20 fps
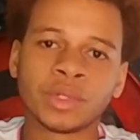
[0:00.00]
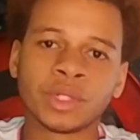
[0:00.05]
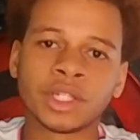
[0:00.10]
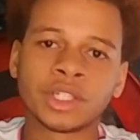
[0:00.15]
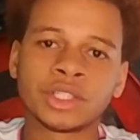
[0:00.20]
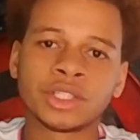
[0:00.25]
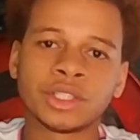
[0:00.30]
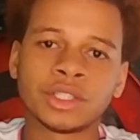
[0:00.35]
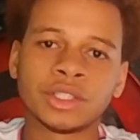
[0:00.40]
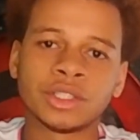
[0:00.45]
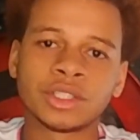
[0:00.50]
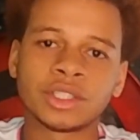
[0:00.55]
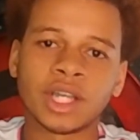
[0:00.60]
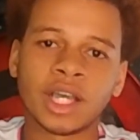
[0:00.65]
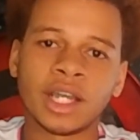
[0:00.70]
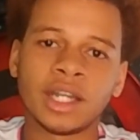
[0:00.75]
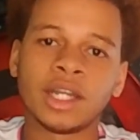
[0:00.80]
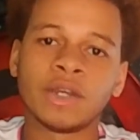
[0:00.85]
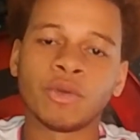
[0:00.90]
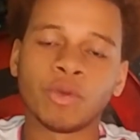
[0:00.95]
blisters
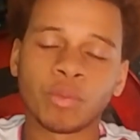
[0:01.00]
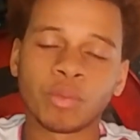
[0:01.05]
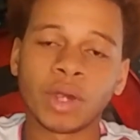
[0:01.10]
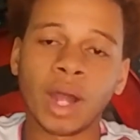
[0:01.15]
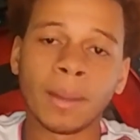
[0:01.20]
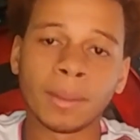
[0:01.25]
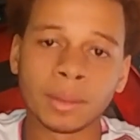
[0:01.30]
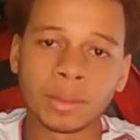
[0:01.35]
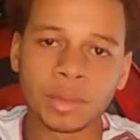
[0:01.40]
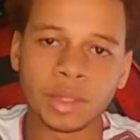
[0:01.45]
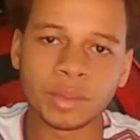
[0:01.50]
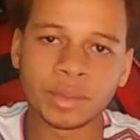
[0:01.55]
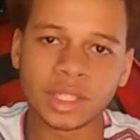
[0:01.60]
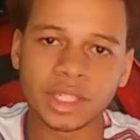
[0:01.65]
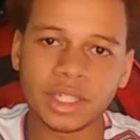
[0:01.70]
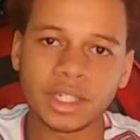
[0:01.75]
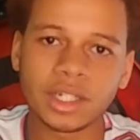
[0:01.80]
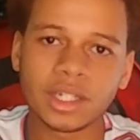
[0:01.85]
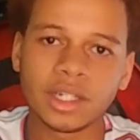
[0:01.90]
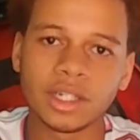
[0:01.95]
and it will probably
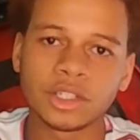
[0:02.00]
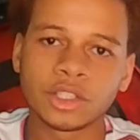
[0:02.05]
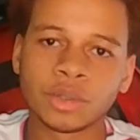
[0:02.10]
bleed.